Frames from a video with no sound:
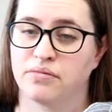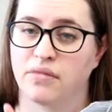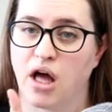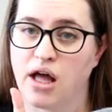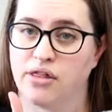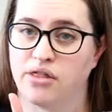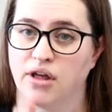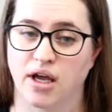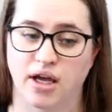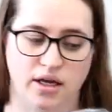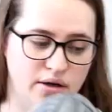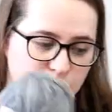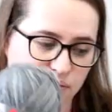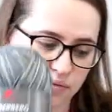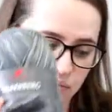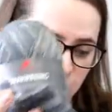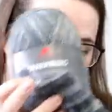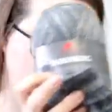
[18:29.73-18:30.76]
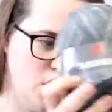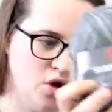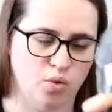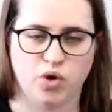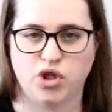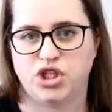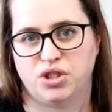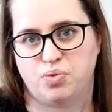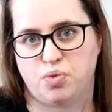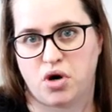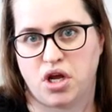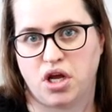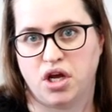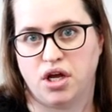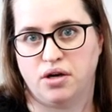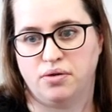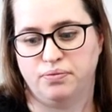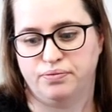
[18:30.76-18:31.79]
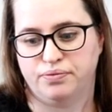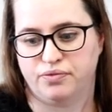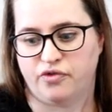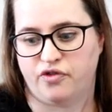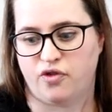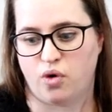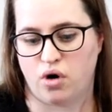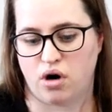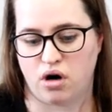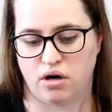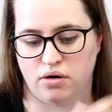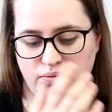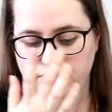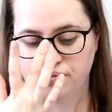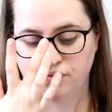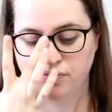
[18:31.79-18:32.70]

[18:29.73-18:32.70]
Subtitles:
I think, which is pretty good for